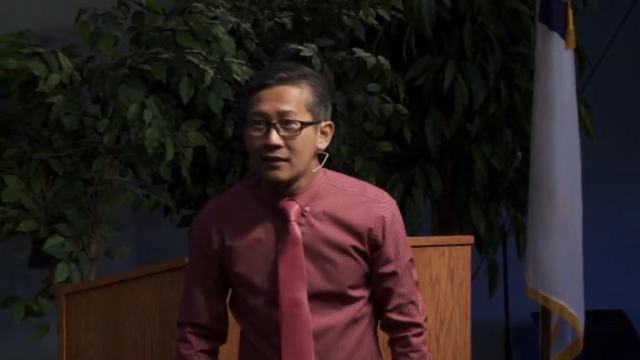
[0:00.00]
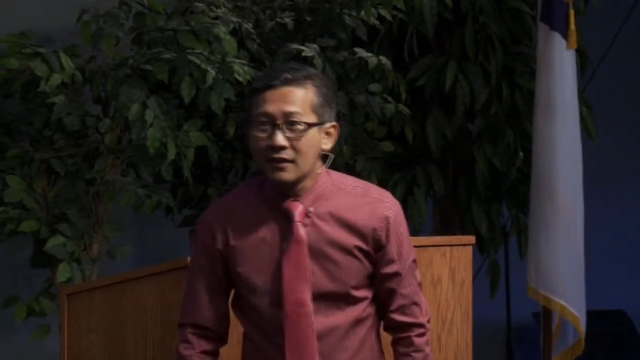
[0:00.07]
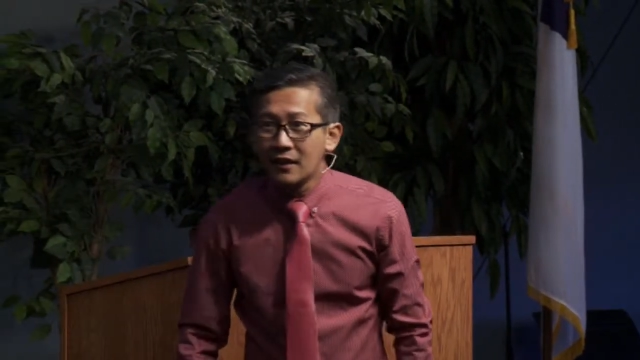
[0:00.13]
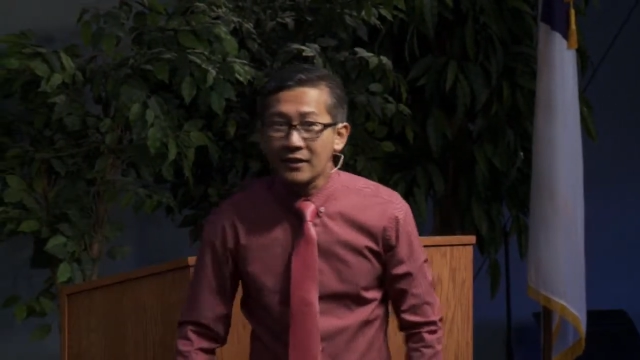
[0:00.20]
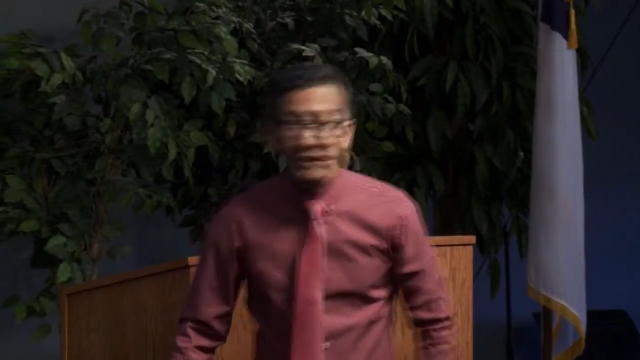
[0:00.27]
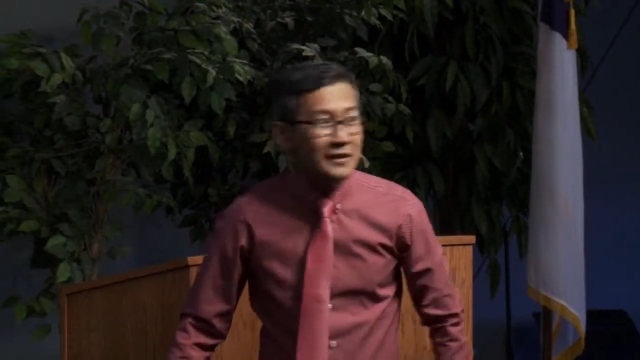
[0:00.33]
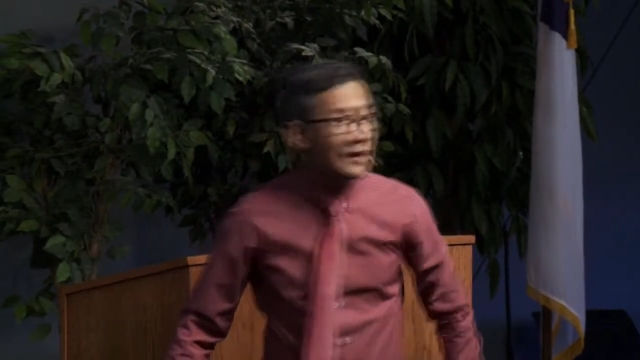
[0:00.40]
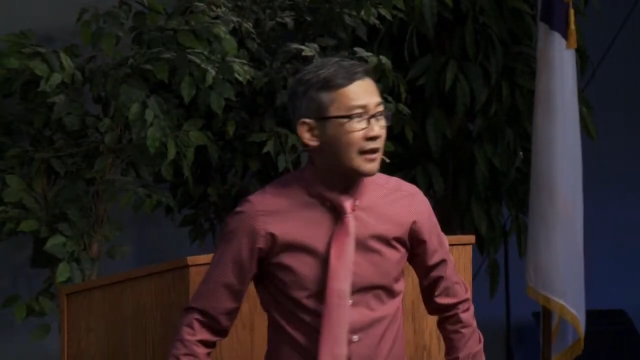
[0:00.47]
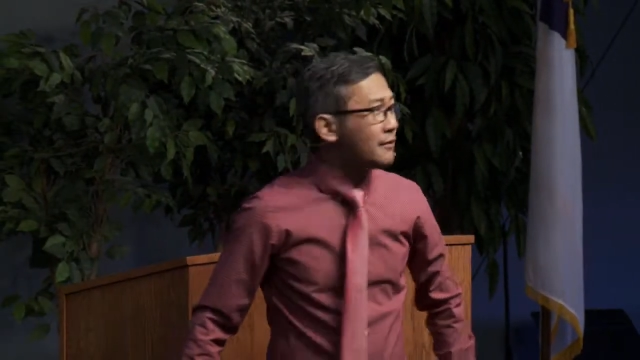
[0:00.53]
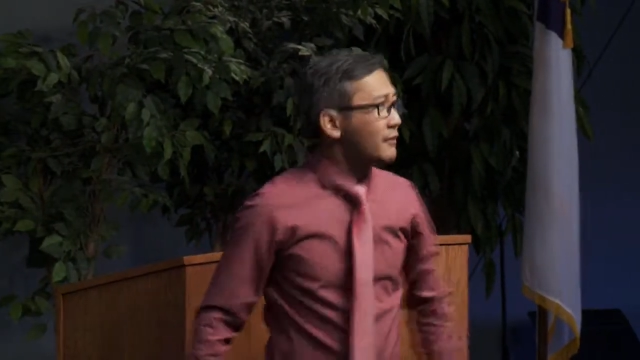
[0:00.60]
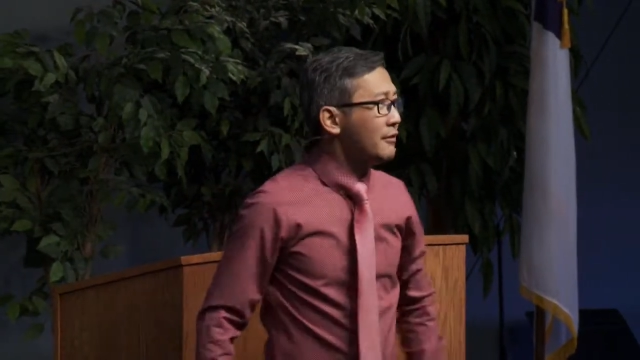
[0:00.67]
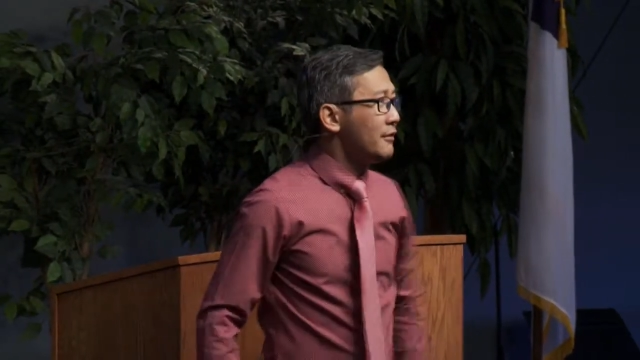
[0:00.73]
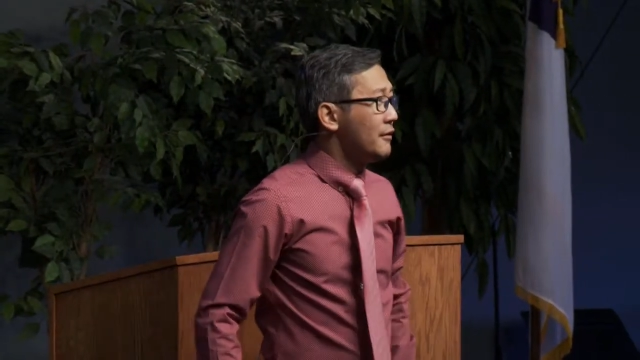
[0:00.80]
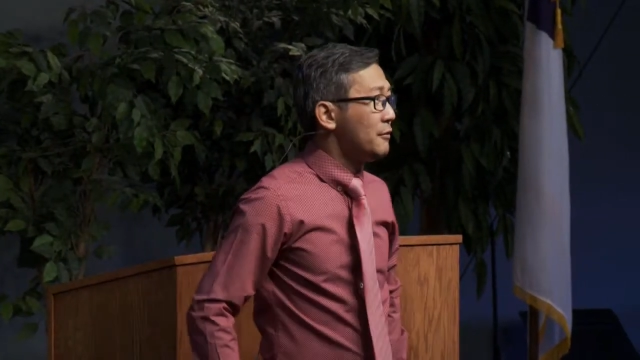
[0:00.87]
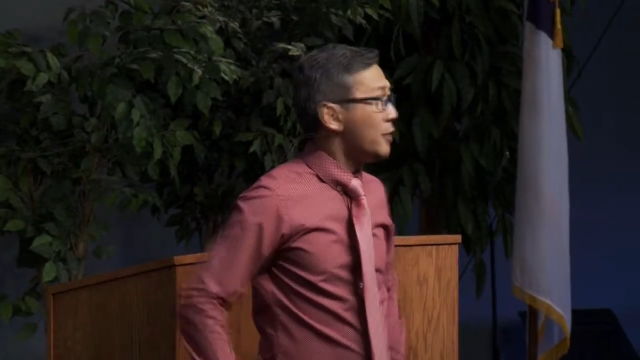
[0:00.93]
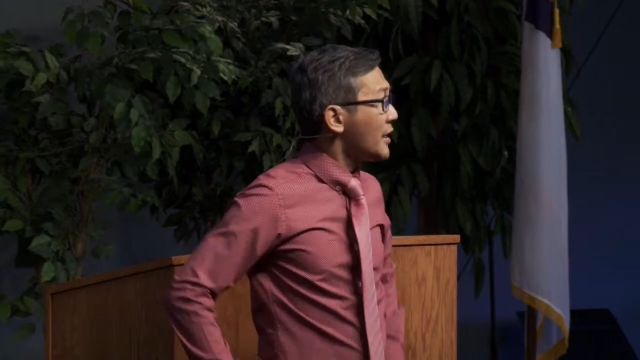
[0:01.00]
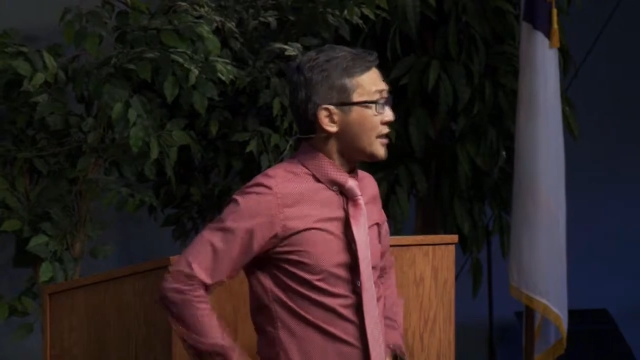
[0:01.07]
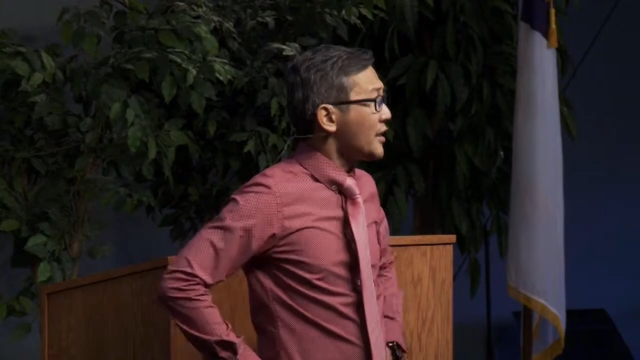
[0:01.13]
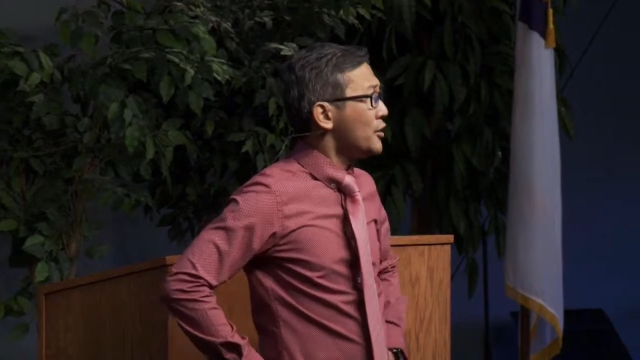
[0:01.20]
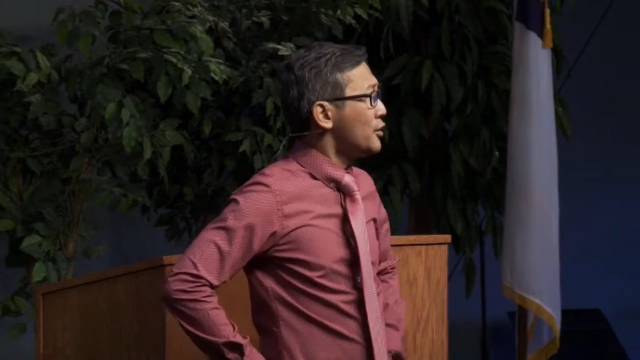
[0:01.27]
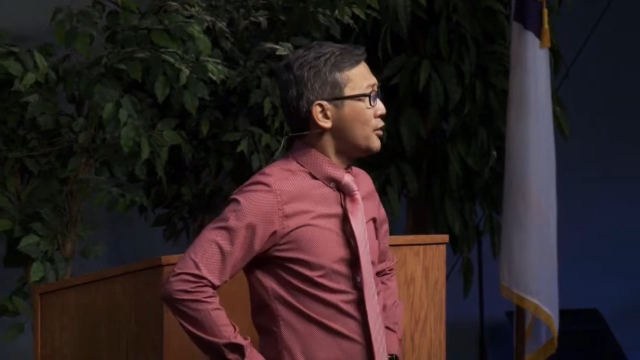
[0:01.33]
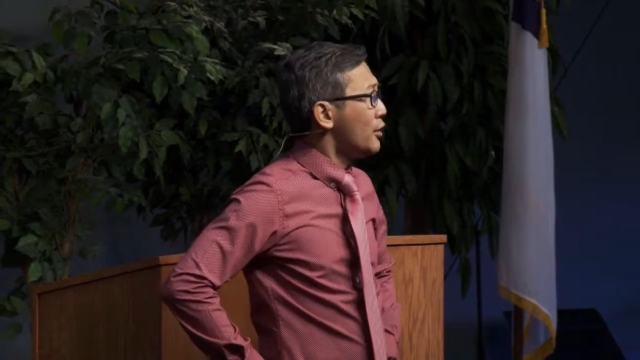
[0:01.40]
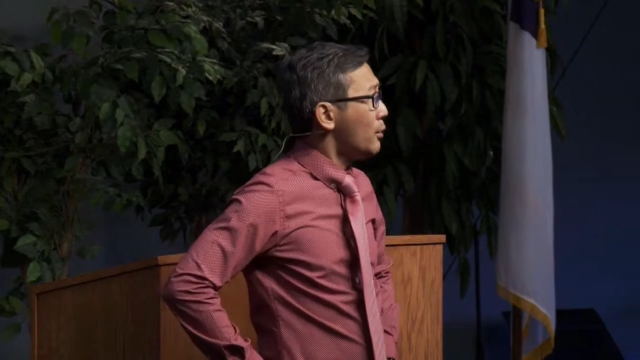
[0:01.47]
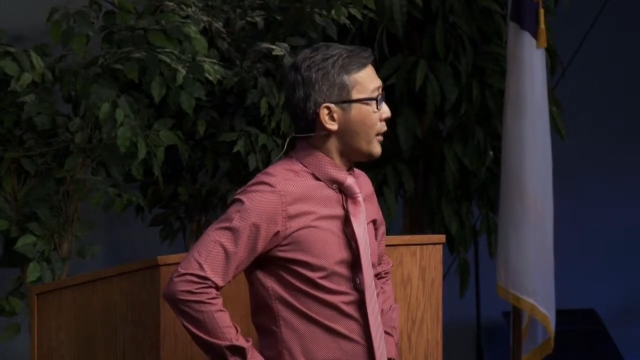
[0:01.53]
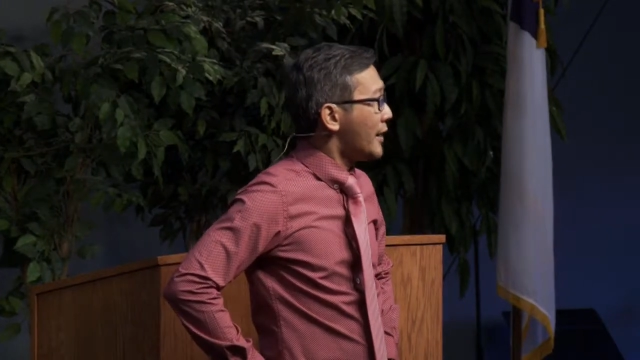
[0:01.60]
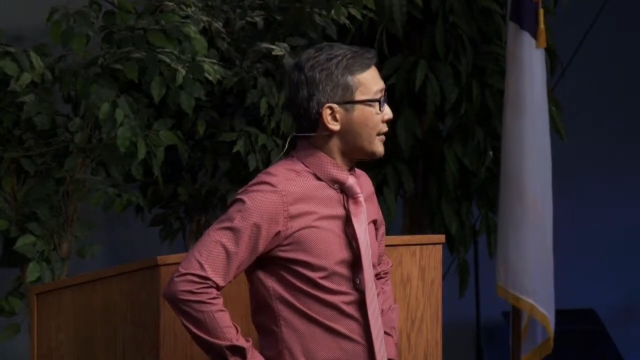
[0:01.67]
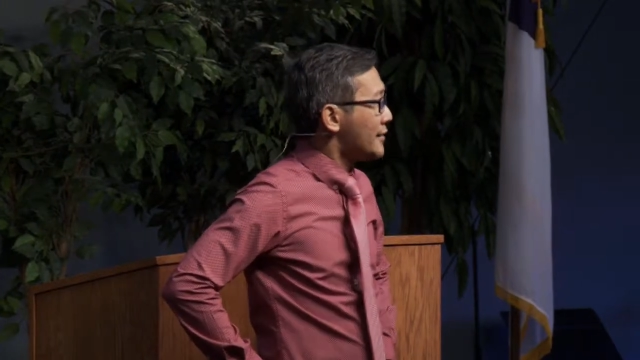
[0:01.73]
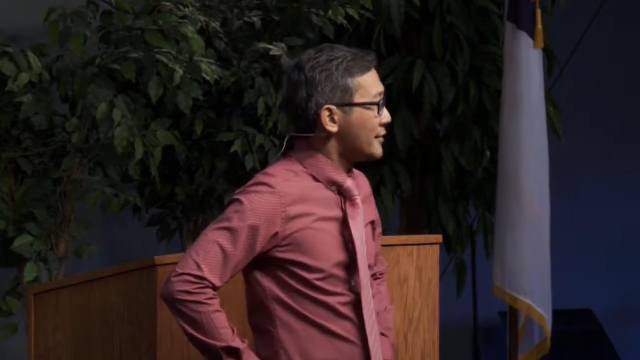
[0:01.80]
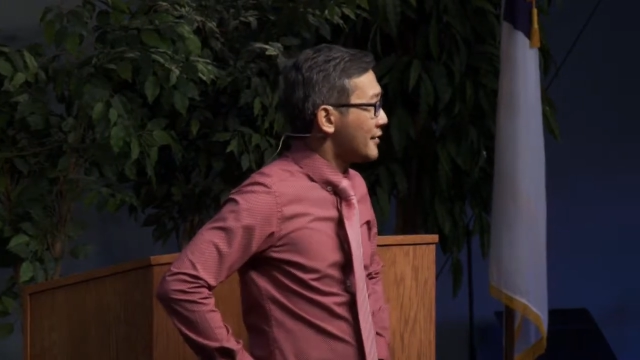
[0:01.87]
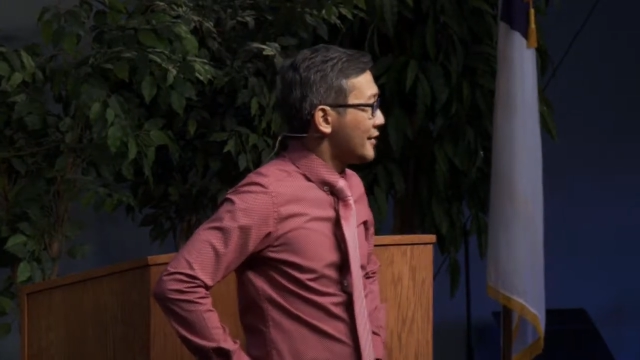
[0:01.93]
And she said, What are you
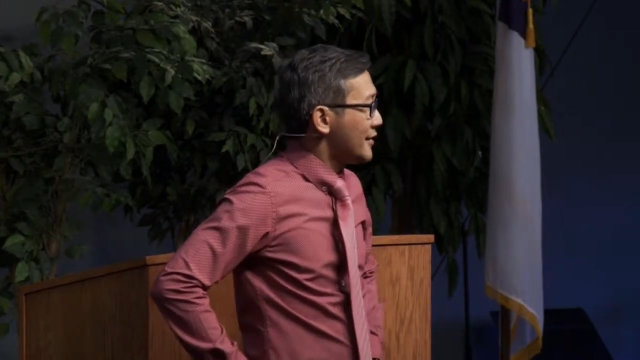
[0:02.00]
doing?